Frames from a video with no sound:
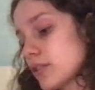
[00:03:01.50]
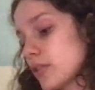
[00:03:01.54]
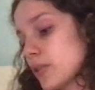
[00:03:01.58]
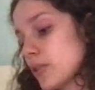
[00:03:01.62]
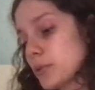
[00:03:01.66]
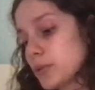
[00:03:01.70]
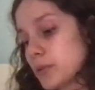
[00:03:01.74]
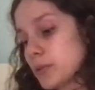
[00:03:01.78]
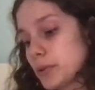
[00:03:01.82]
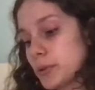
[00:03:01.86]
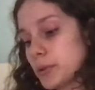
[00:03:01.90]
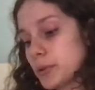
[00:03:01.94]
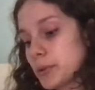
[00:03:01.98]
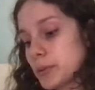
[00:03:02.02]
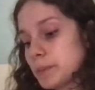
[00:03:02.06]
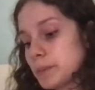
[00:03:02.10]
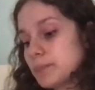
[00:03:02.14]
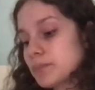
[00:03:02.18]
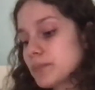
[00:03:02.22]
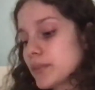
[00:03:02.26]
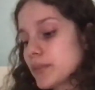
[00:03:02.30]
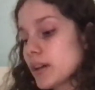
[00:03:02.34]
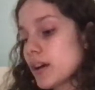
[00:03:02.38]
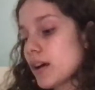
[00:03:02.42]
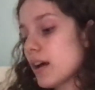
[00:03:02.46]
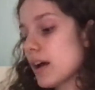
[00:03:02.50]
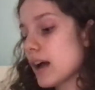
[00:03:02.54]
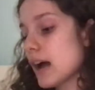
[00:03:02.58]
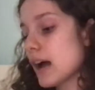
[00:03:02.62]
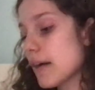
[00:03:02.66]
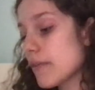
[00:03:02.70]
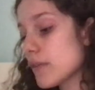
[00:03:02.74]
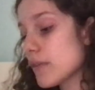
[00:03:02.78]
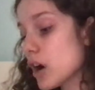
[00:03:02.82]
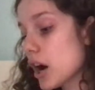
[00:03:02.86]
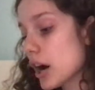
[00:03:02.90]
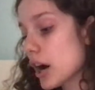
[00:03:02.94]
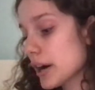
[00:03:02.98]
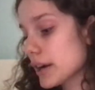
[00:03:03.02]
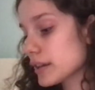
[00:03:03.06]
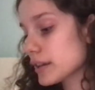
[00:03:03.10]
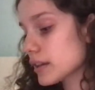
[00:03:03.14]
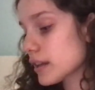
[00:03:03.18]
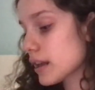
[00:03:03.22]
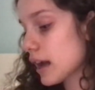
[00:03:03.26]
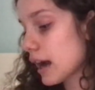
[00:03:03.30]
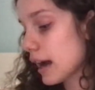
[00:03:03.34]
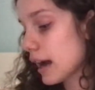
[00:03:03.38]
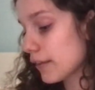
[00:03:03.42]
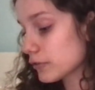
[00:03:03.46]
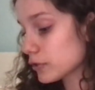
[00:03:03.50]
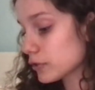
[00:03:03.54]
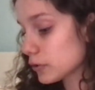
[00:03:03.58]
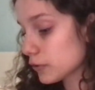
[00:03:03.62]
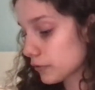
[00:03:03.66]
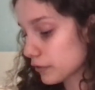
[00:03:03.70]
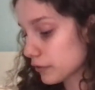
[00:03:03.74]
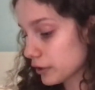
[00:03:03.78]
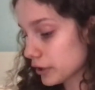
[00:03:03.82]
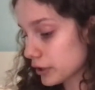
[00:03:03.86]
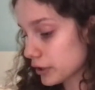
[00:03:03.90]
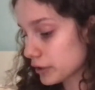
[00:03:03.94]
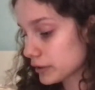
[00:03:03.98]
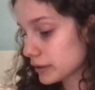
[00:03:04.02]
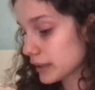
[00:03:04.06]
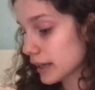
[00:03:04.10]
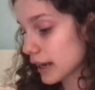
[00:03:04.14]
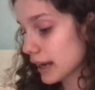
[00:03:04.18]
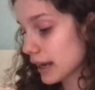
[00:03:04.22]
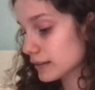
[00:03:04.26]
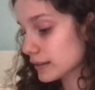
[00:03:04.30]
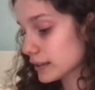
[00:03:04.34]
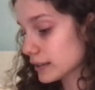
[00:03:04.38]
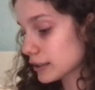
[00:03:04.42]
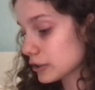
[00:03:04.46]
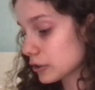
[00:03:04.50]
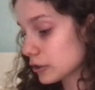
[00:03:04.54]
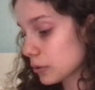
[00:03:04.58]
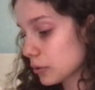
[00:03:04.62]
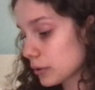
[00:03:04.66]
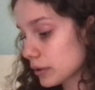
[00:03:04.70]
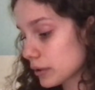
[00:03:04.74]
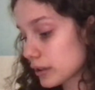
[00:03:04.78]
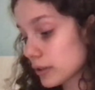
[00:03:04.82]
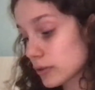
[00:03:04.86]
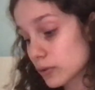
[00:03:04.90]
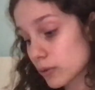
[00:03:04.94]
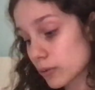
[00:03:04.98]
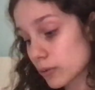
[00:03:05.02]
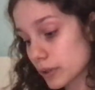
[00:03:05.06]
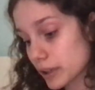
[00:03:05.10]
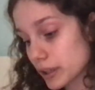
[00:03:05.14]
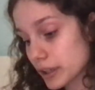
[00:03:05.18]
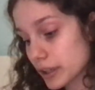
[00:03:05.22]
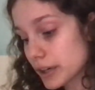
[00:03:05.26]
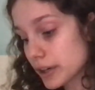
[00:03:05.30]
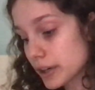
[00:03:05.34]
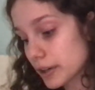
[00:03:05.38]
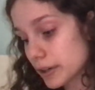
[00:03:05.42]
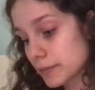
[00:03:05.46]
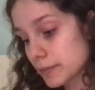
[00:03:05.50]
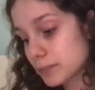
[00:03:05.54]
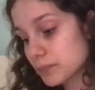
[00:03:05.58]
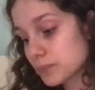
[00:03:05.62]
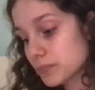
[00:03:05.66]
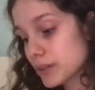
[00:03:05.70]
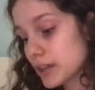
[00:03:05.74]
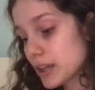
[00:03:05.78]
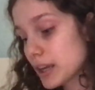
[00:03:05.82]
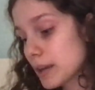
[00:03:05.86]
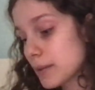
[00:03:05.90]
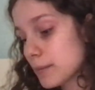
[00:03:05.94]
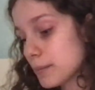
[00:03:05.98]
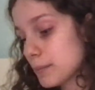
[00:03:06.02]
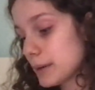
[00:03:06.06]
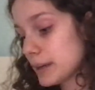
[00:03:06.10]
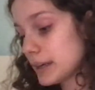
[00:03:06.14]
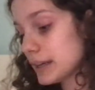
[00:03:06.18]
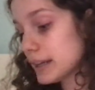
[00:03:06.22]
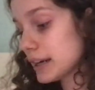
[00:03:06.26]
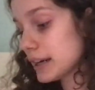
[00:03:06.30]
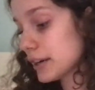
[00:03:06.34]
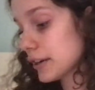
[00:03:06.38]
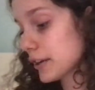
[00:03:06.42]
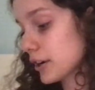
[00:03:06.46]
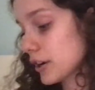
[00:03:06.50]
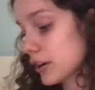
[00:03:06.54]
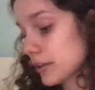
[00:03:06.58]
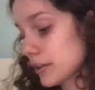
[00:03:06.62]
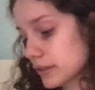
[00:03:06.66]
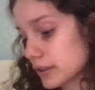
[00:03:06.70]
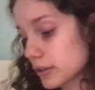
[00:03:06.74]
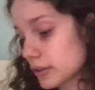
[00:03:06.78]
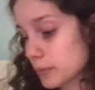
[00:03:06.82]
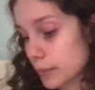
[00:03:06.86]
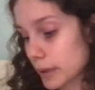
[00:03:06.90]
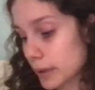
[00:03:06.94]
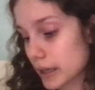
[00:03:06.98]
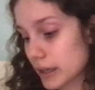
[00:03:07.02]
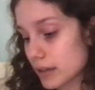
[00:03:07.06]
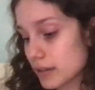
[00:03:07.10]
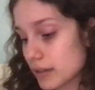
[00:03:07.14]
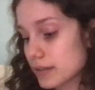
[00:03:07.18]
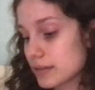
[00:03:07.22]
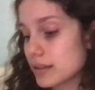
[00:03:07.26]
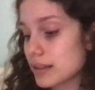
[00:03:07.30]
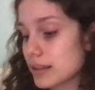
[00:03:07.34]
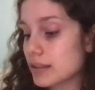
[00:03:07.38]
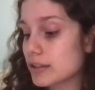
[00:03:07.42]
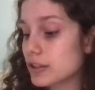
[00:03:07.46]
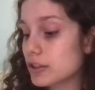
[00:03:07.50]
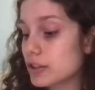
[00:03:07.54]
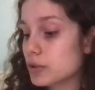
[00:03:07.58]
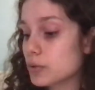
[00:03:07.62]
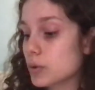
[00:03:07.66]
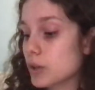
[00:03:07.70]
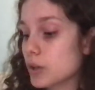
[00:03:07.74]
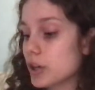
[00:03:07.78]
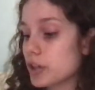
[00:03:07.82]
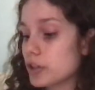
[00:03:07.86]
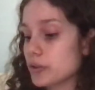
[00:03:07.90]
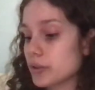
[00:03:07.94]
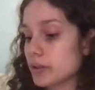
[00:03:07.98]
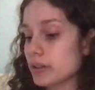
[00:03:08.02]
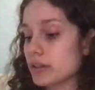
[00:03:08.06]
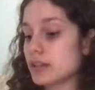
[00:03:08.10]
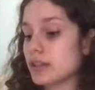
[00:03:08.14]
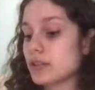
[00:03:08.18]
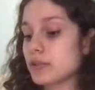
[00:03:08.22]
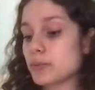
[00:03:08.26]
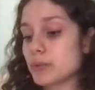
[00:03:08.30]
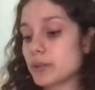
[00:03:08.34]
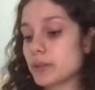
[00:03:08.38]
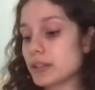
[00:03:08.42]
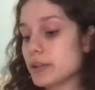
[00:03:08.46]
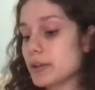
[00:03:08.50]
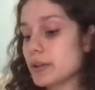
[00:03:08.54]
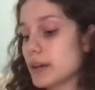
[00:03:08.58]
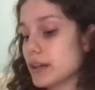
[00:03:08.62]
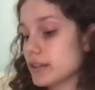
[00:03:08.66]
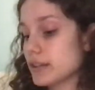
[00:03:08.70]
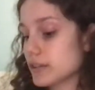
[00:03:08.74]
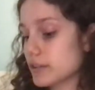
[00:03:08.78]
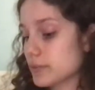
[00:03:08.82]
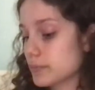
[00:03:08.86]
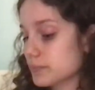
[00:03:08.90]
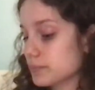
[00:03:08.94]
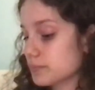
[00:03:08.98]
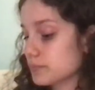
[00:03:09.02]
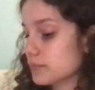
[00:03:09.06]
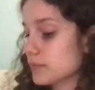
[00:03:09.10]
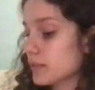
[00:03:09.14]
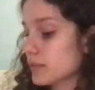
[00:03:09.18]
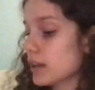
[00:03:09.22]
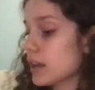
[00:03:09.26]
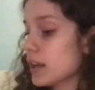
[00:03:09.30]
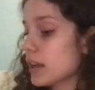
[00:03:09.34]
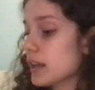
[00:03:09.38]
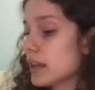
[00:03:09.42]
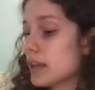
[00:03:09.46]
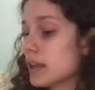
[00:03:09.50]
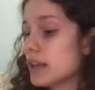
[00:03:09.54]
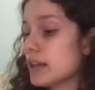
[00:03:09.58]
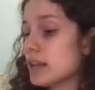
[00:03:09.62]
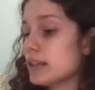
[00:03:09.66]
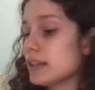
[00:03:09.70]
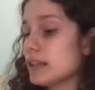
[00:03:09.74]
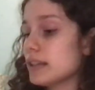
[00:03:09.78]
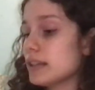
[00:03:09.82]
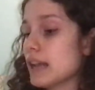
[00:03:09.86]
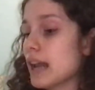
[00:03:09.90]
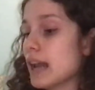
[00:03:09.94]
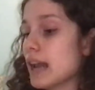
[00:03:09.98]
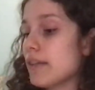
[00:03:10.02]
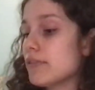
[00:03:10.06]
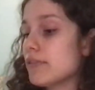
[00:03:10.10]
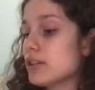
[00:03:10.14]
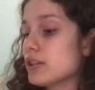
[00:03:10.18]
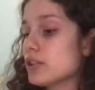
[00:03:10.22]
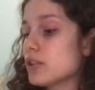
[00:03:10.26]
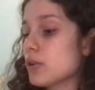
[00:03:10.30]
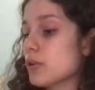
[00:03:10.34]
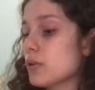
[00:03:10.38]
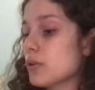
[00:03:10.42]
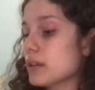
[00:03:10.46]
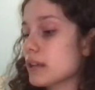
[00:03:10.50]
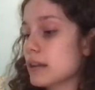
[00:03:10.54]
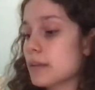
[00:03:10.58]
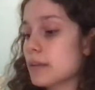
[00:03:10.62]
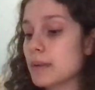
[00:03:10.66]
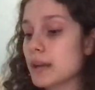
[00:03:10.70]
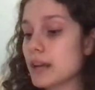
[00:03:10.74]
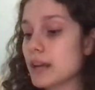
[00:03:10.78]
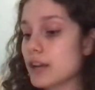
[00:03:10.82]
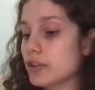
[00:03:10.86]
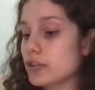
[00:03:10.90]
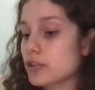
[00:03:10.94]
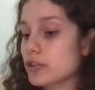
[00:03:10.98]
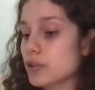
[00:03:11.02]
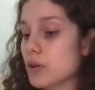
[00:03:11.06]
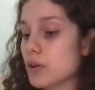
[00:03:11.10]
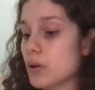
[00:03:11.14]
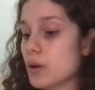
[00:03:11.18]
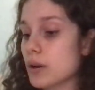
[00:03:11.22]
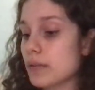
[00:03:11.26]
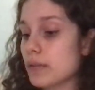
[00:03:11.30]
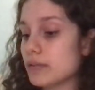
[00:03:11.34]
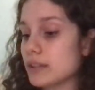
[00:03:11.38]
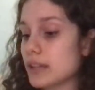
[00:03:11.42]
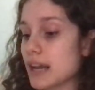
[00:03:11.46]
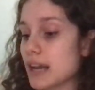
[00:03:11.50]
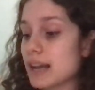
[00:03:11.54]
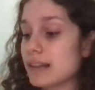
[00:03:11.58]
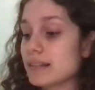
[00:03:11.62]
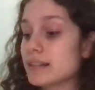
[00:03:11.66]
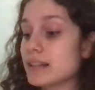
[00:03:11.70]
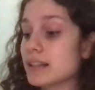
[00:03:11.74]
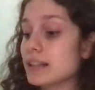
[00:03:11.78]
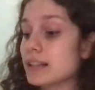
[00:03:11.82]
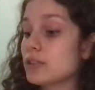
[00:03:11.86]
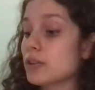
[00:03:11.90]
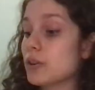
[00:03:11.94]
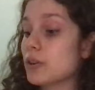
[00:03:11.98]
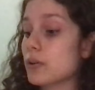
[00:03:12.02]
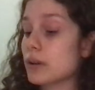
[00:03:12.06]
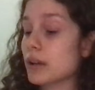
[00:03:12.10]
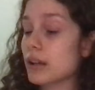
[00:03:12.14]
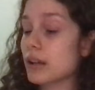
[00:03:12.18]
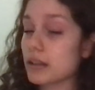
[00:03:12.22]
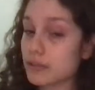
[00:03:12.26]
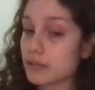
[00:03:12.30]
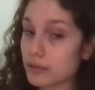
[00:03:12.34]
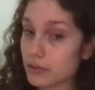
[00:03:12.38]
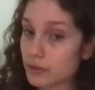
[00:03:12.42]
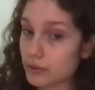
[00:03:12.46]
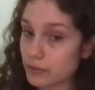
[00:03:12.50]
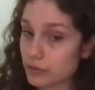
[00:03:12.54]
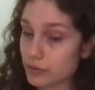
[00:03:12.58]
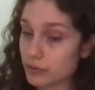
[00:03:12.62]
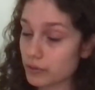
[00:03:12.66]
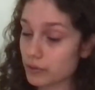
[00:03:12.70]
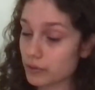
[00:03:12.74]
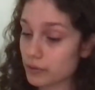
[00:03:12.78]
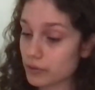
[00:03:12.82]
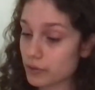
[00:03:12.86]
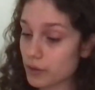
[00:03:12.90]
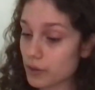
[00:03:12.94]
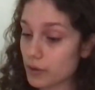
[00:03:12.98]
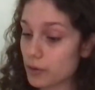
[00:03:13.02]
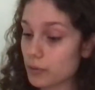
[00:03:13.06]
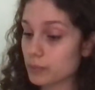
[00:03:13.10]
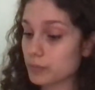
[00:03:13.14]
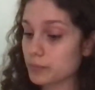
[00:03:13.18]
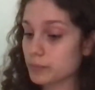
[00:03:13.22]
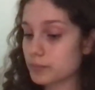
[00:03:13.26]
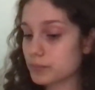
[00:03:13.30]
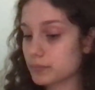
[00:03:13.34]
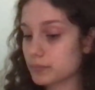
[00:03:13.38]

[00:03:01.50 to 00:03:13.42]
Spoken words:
O2 node. Have a heart, have no fear, the SA node is over here. Beating at a constant rate, 60 to 100 is really great. The AV node can make a show if the SA node has gone too slow.